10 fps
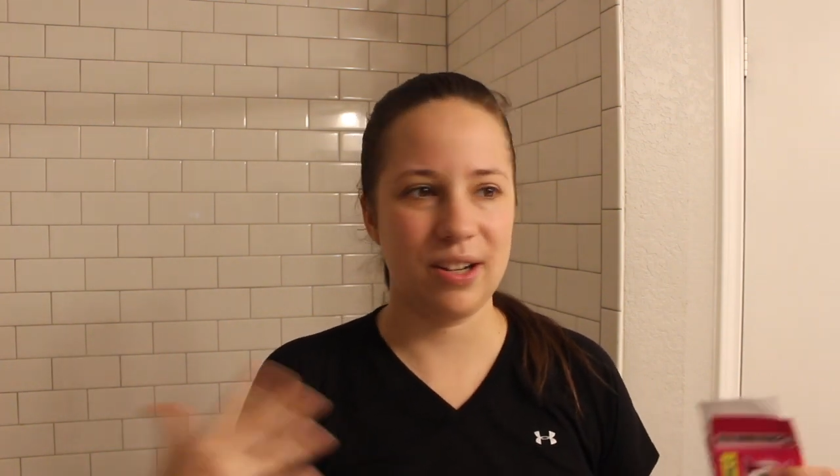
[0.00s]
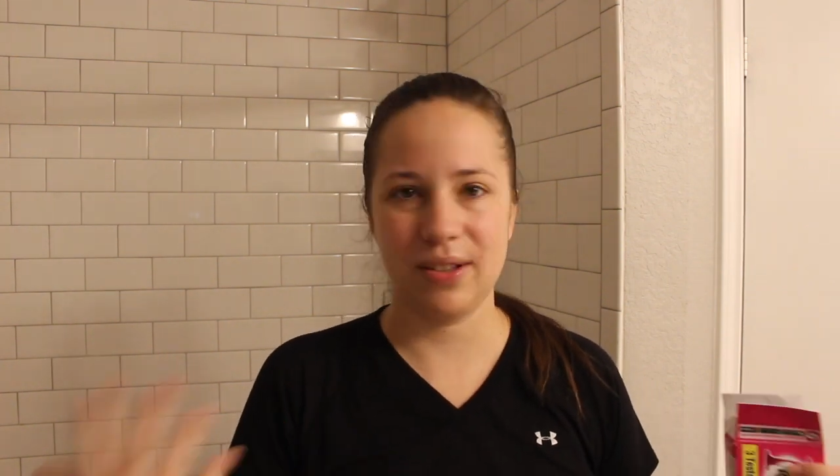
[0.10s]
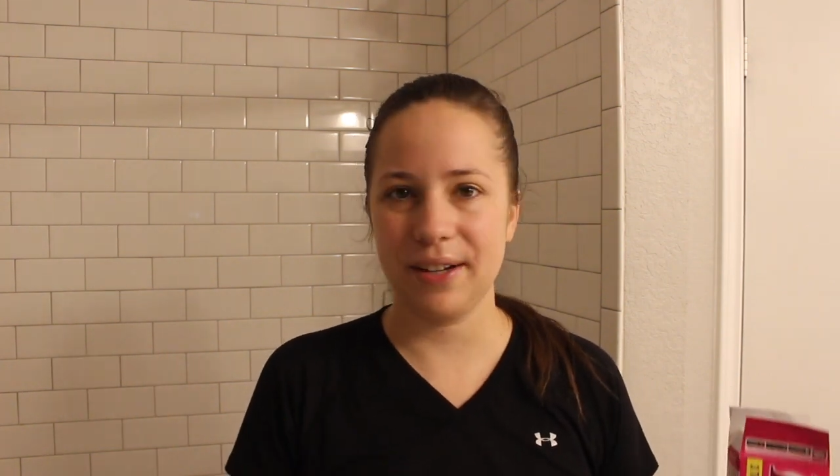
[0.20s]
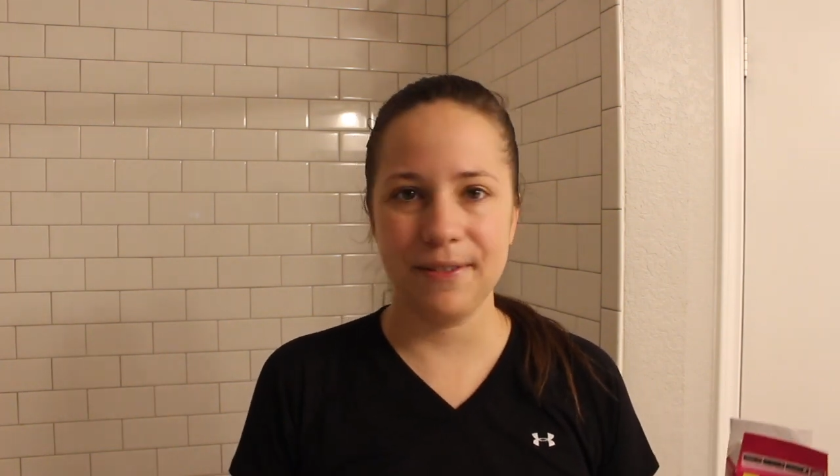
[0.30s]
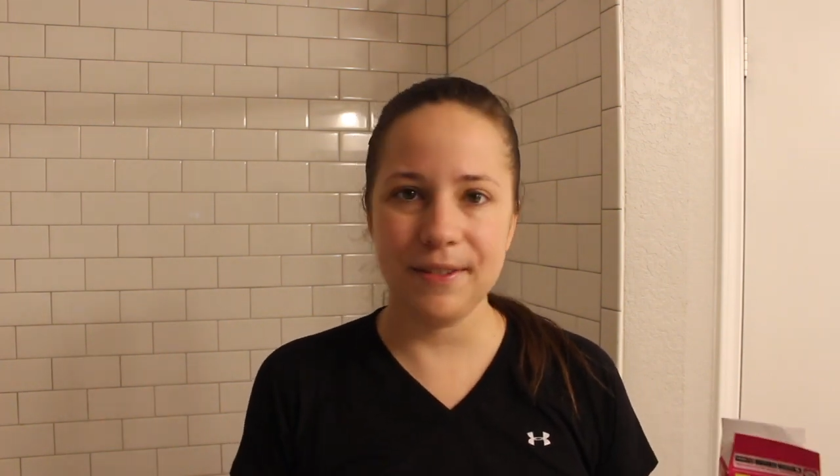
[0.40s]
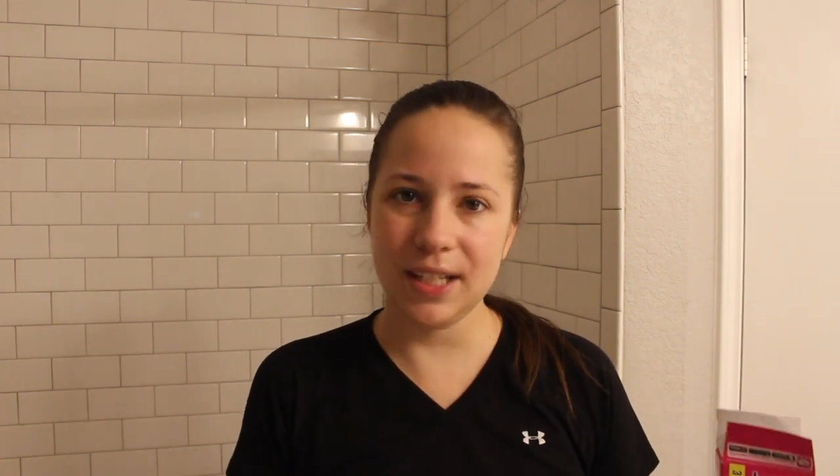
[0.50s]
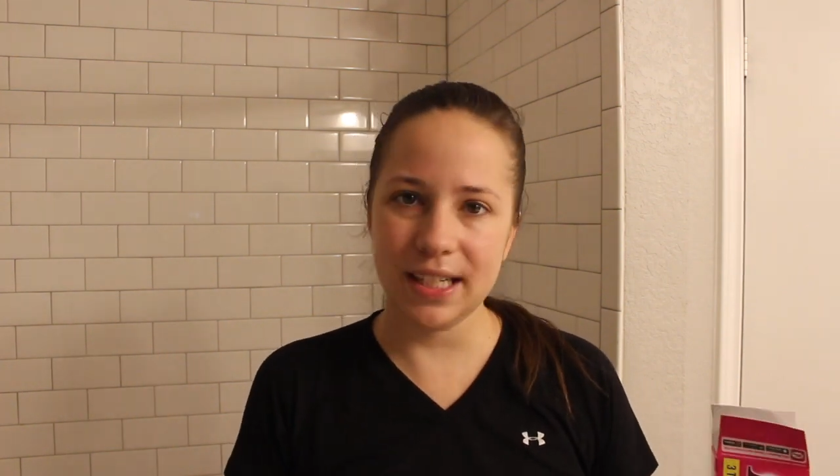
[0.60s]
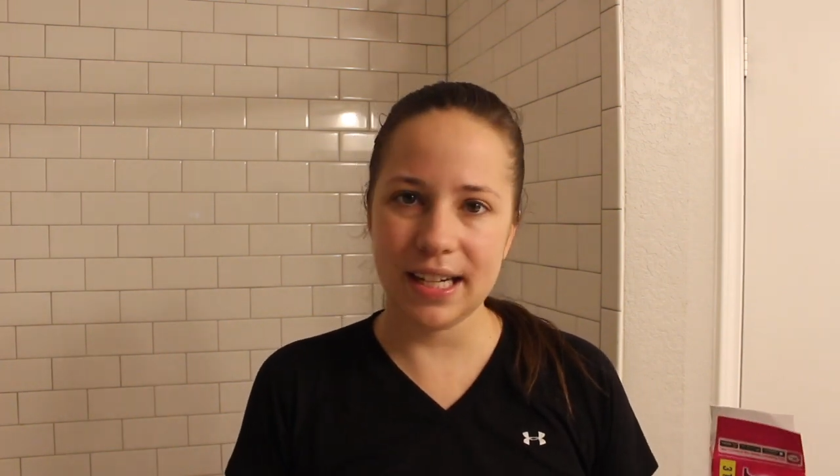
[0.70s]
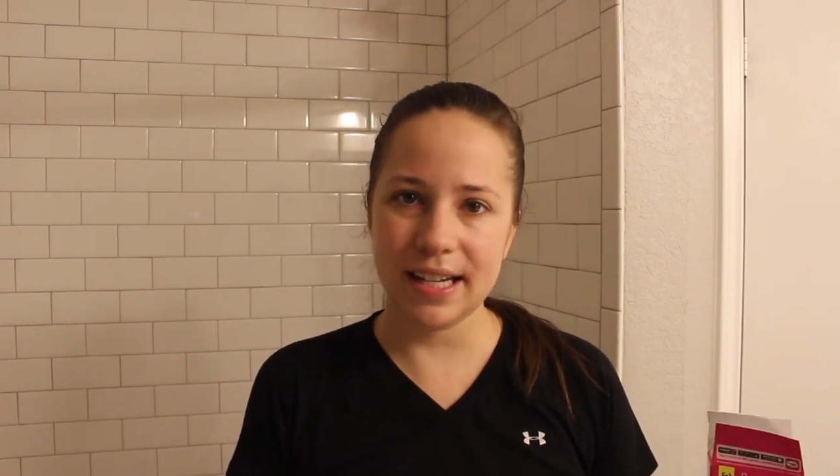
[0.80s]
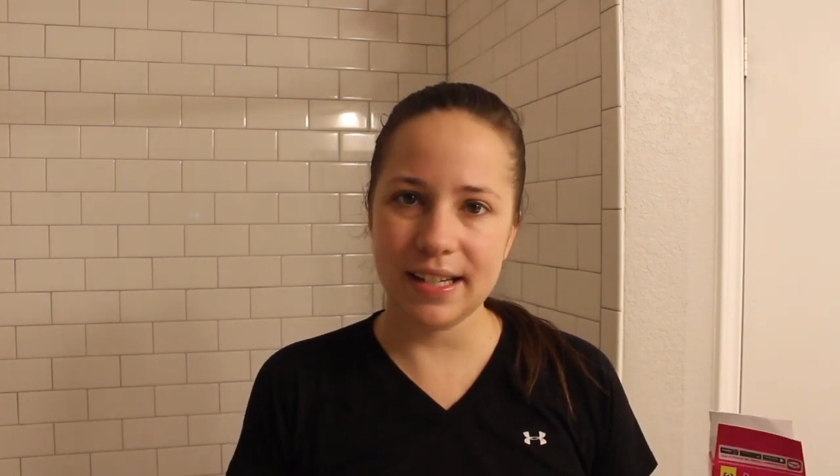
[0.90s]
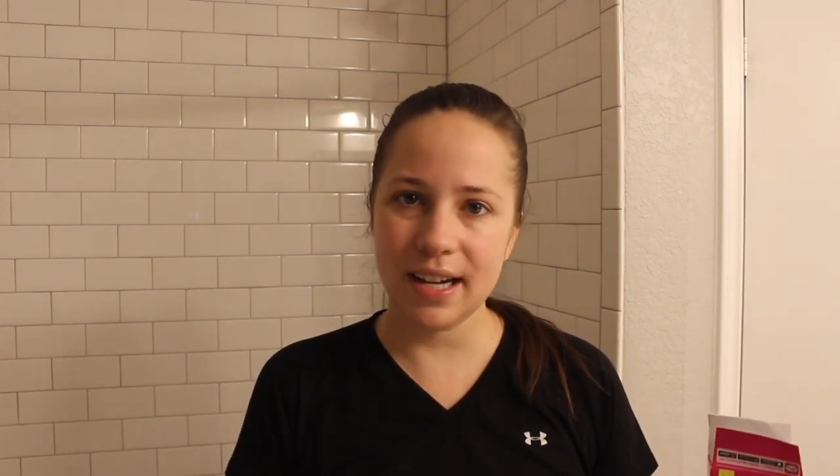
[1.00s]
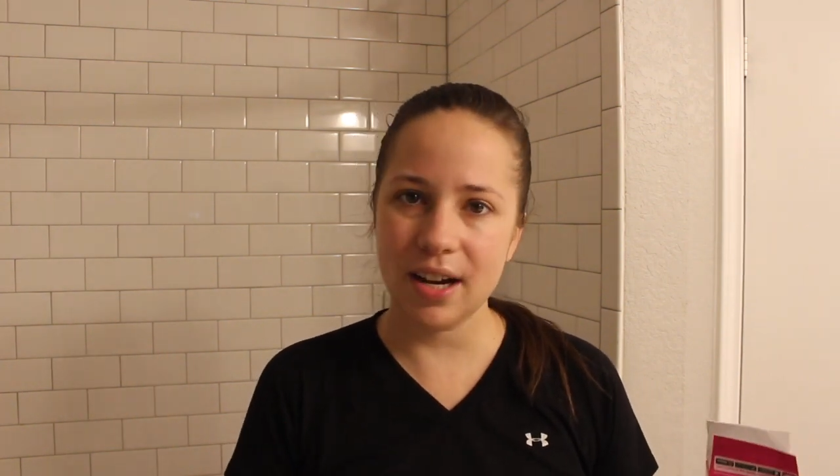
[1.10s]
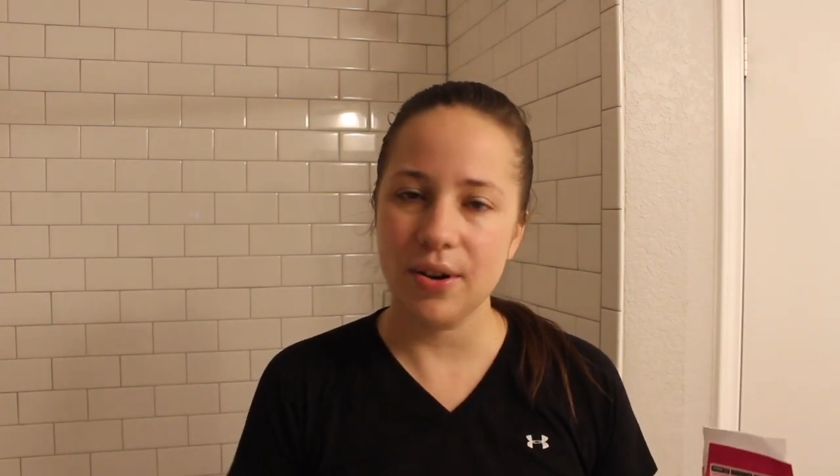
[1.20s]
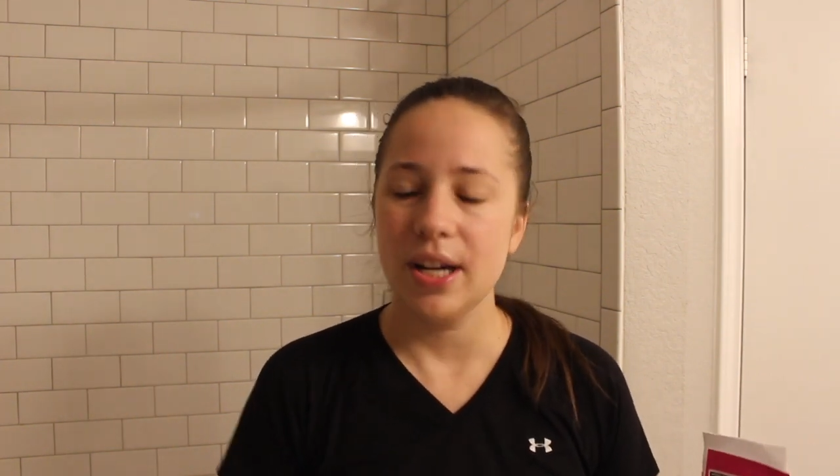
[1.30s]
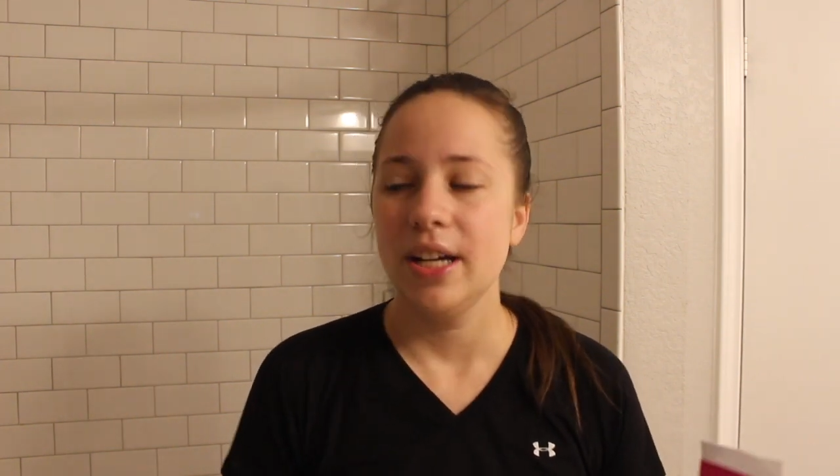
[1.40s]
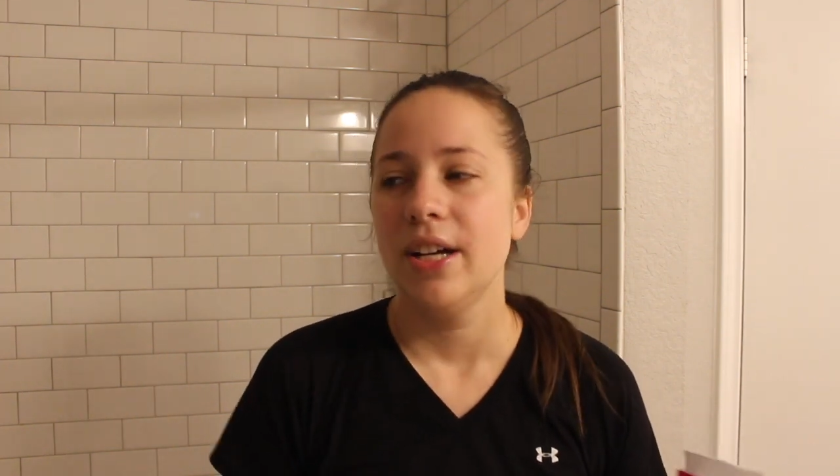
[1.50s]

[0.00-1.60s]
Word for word: ago, like fifteen days ago.